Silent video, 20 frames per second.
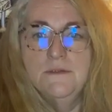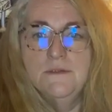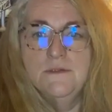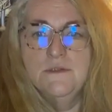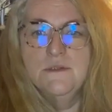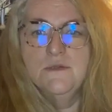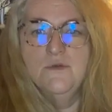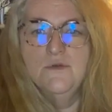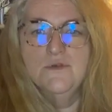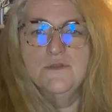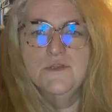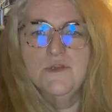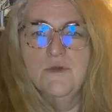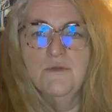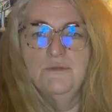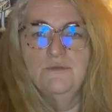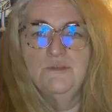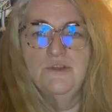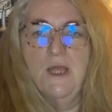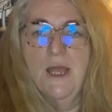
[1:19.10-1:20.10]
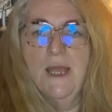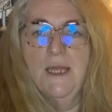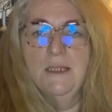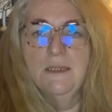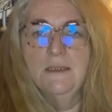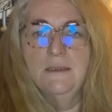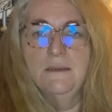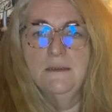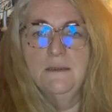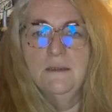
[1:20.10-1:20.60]
Sort of,
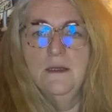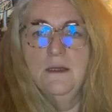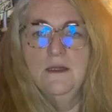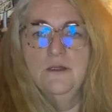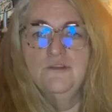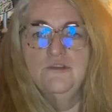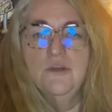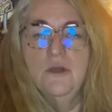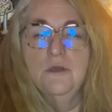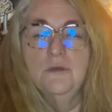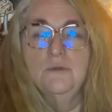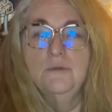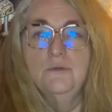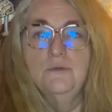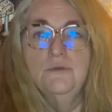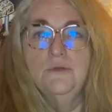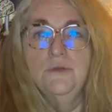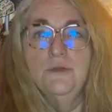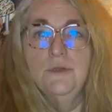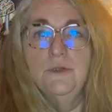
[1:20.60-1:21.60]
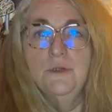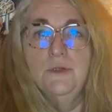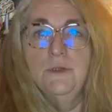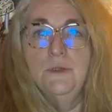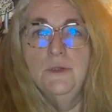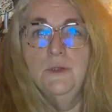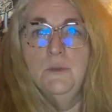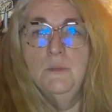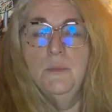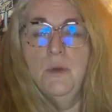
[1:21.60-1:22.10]
Jack, I chuckled,
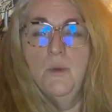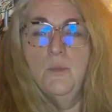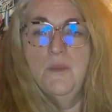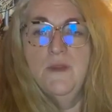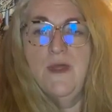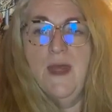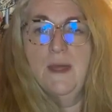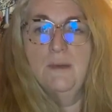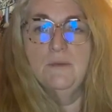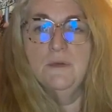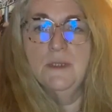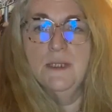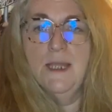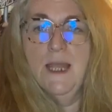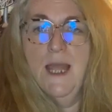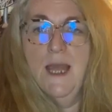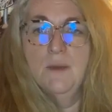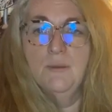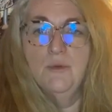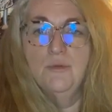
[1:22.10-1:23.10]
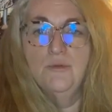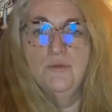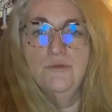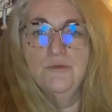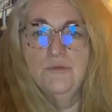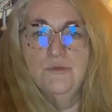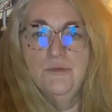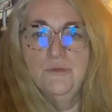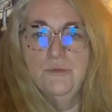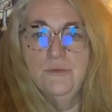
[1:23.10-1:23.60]
but without the
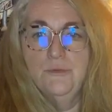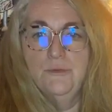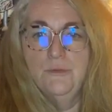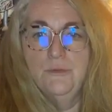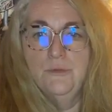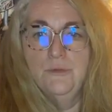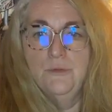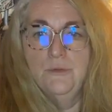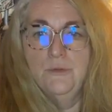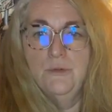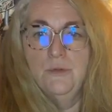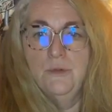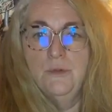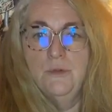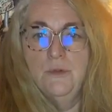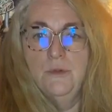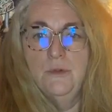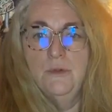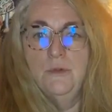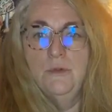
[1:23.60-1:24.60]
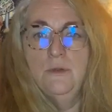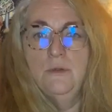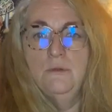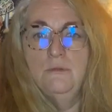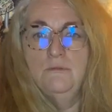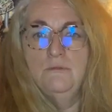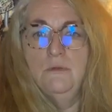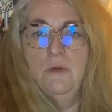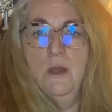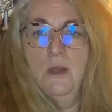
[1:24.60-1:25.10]
camels.
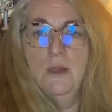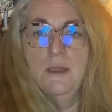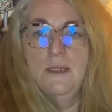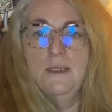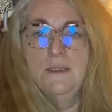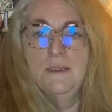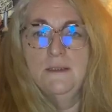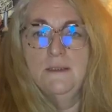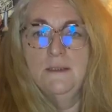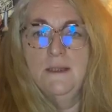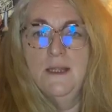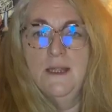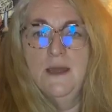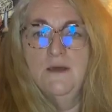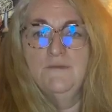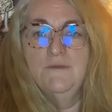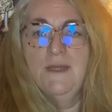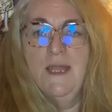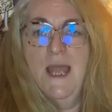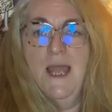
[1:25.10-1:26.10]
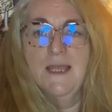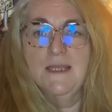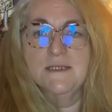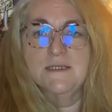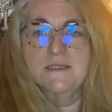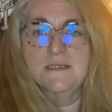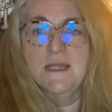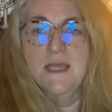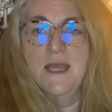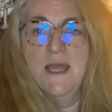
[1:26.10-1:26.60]
Right, they have
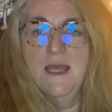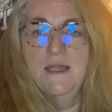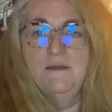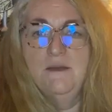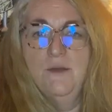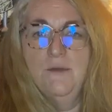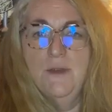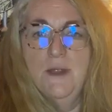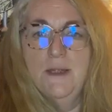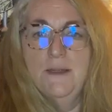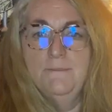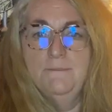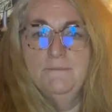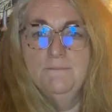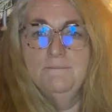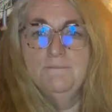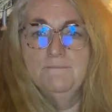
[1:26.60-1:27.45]
yaks there, don't they?